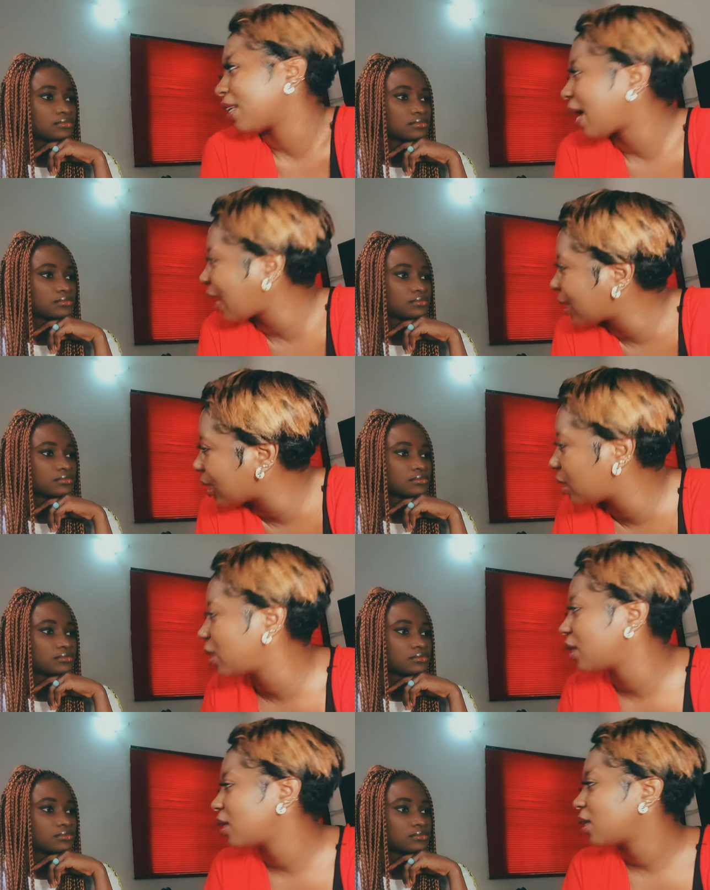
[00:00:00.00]
Speaker 1: hack it,
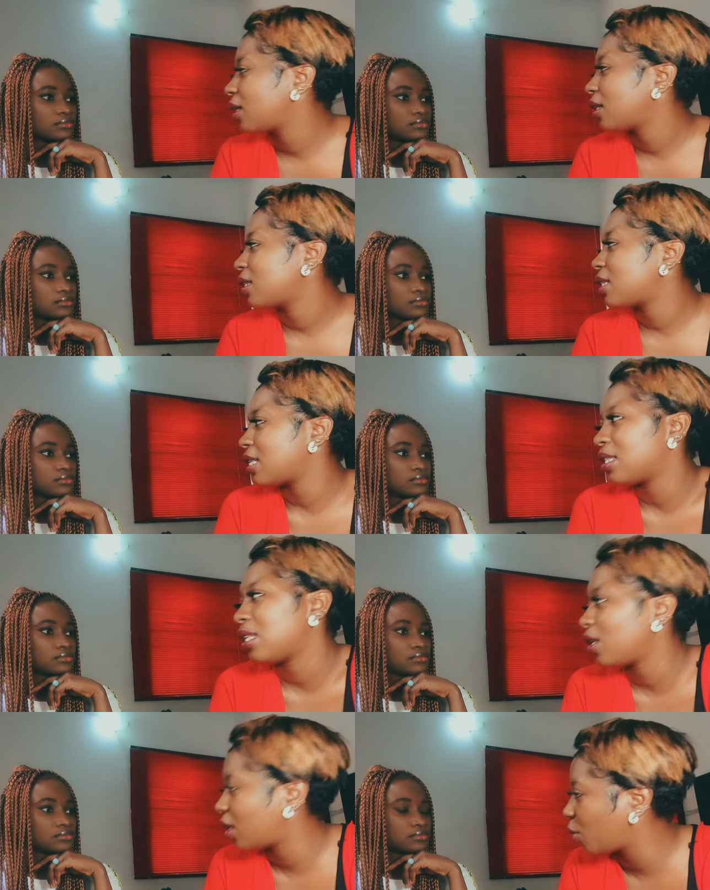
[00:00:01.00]
then it,
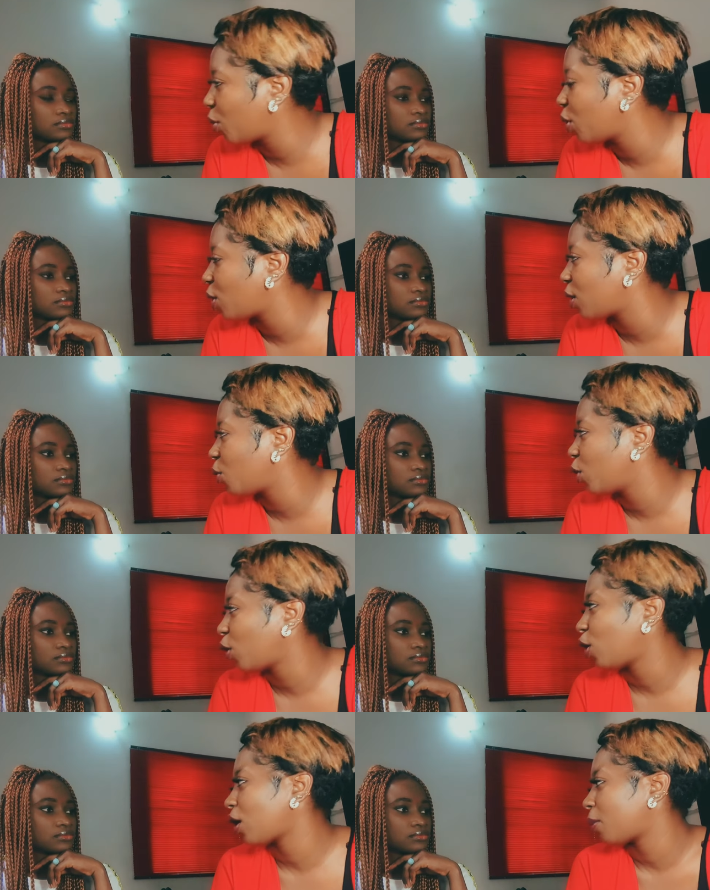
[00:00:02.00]
it will not it will no
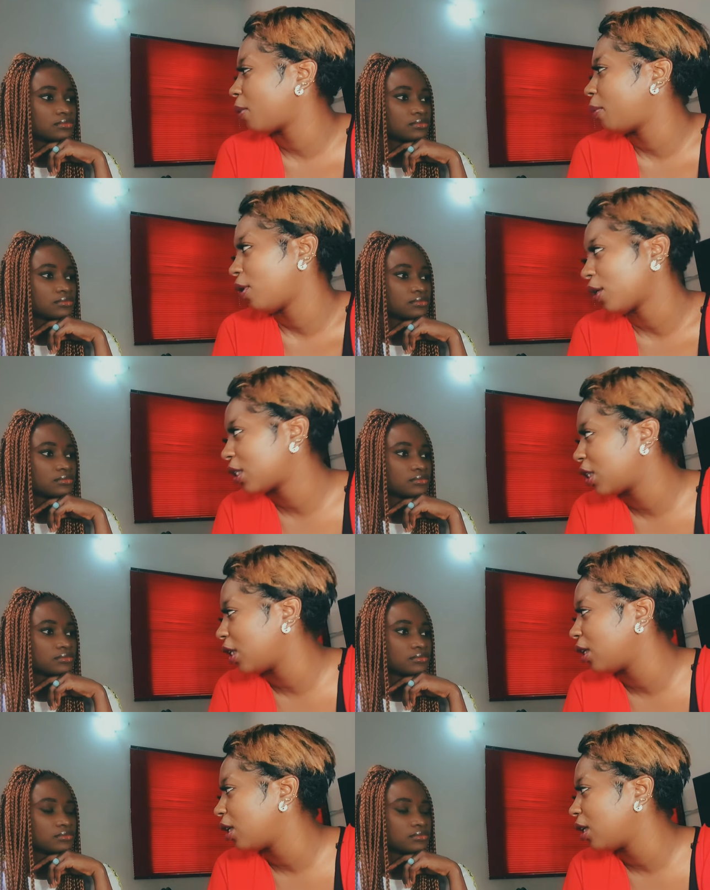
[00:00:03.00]
longer be blockchain.